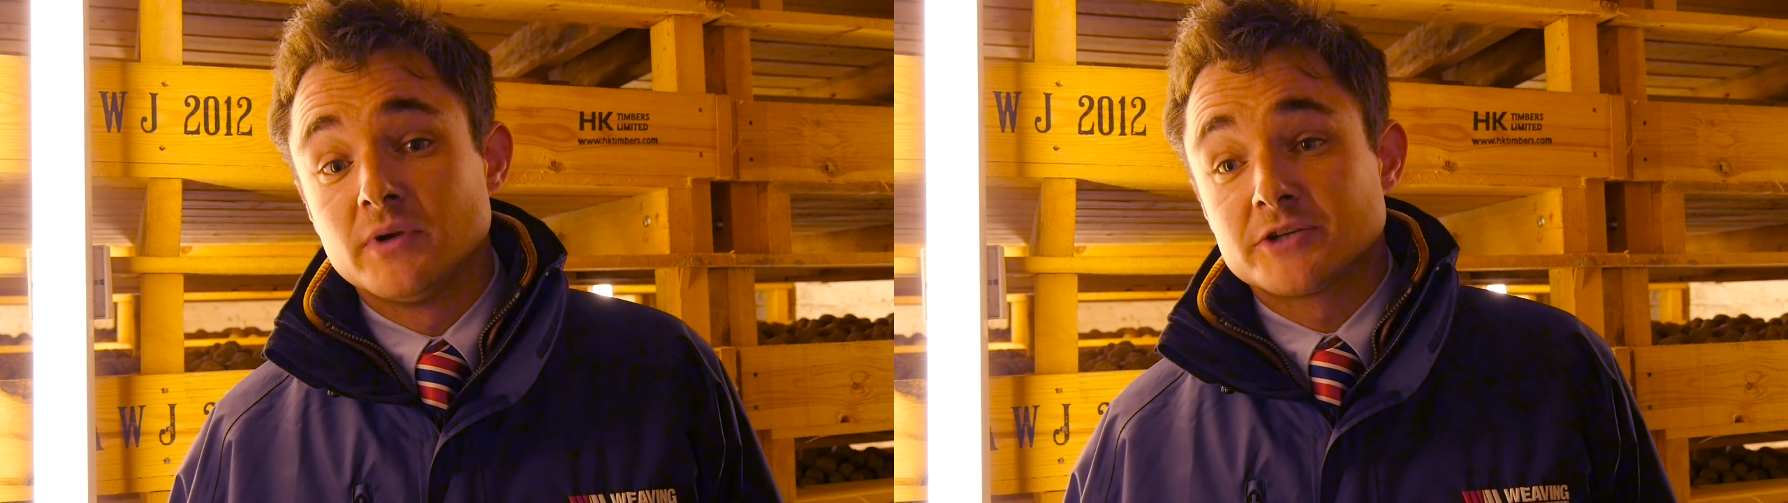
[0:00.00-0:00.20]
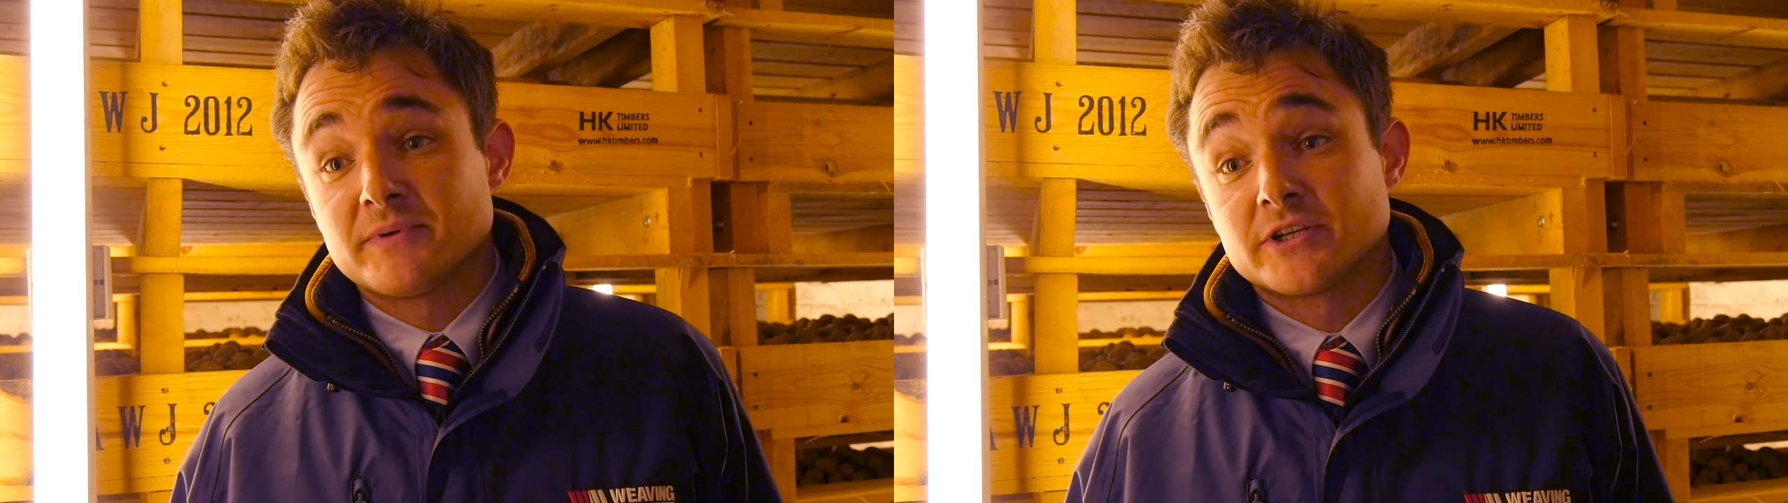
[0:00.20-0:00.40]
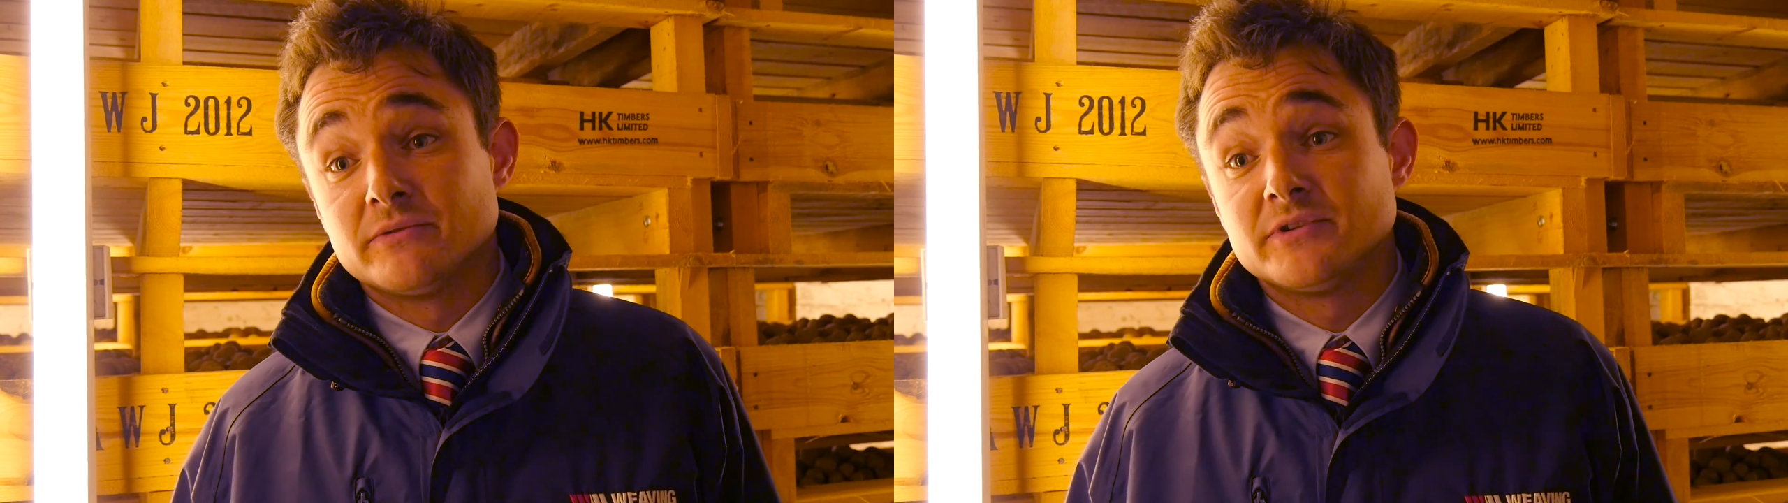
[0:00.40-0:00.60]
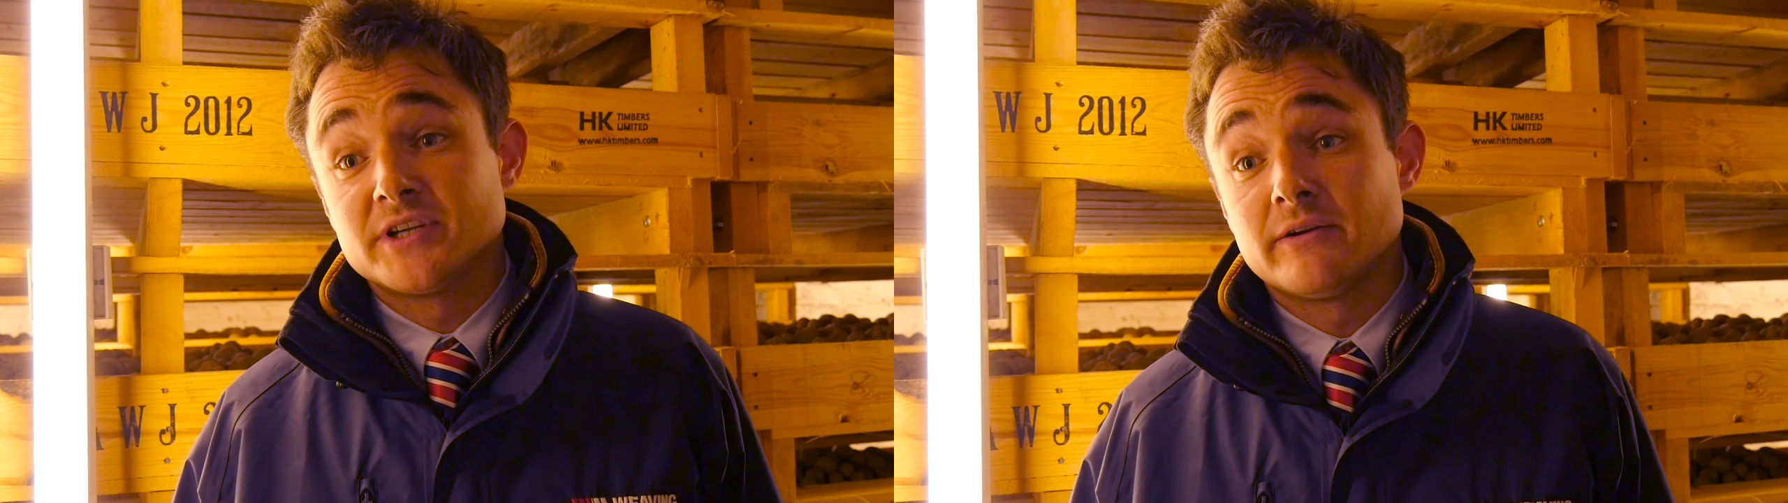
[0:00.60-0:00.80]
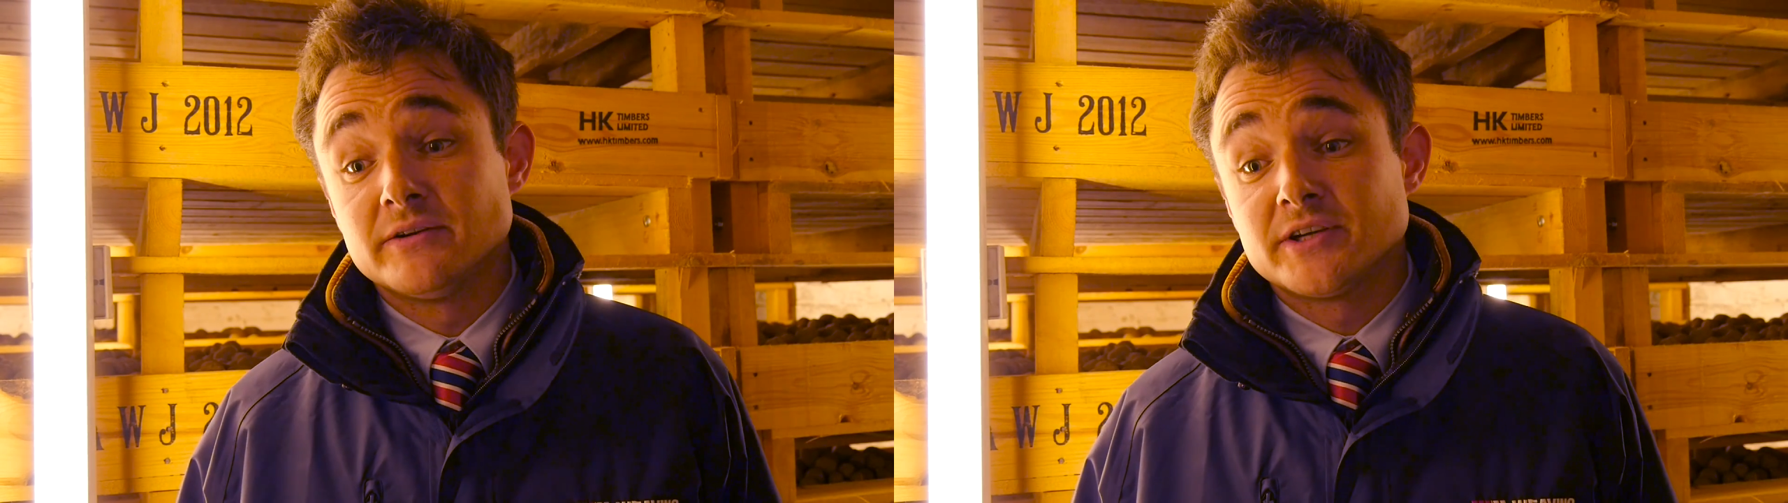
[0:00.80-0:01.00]
especially with
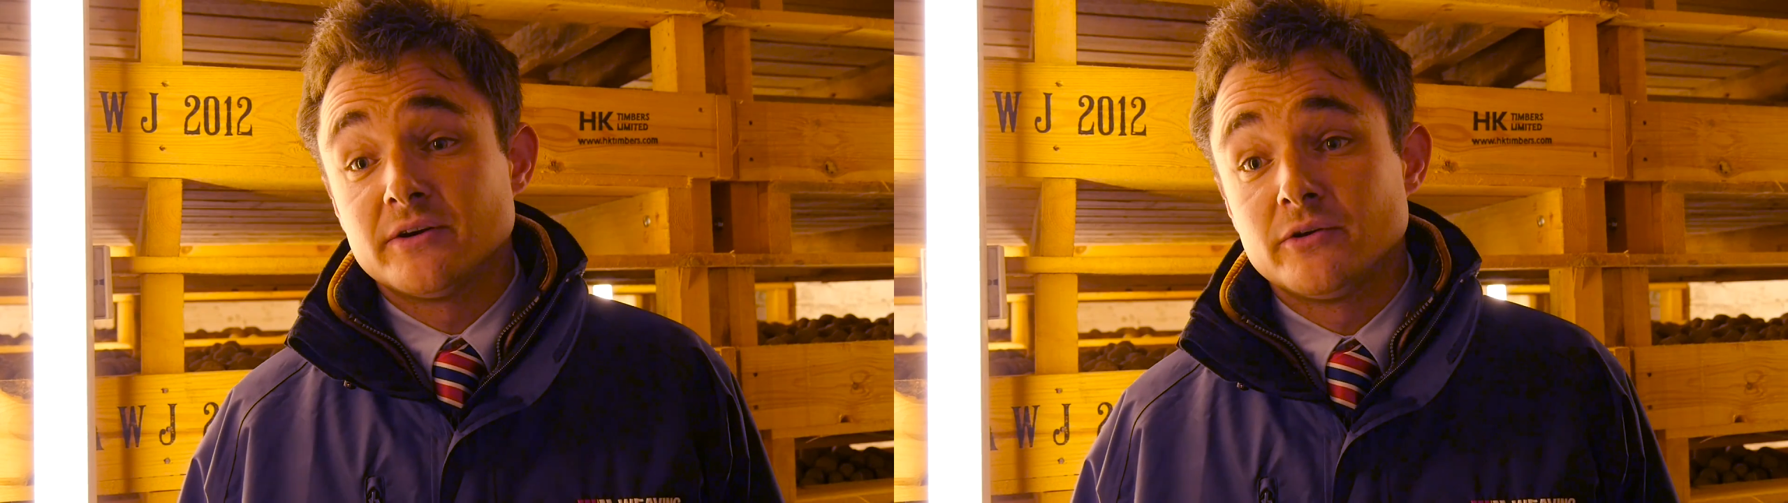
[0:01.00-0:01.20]
zero-till.